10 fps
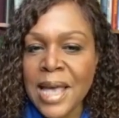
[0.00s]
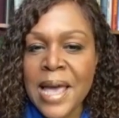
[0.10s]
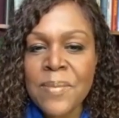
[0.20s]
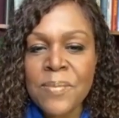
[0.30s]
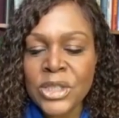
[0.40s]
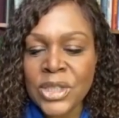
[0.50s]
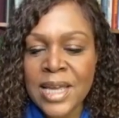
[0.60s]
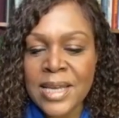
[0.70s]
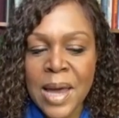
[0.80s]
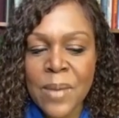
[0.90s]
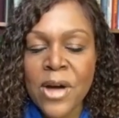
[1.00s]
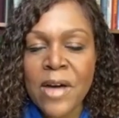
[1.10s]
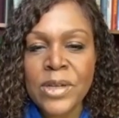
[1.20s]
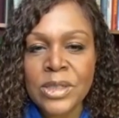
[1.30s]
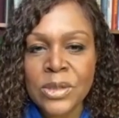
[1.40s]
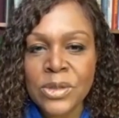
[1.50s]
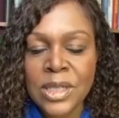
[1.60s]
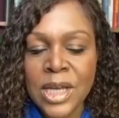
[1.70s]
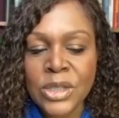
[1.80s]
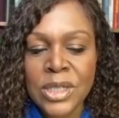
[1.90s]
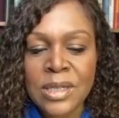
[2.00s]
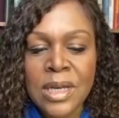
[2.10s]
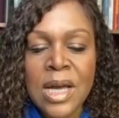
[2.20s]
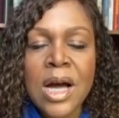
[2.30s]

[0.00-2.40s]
and Michigan Nonprofit Association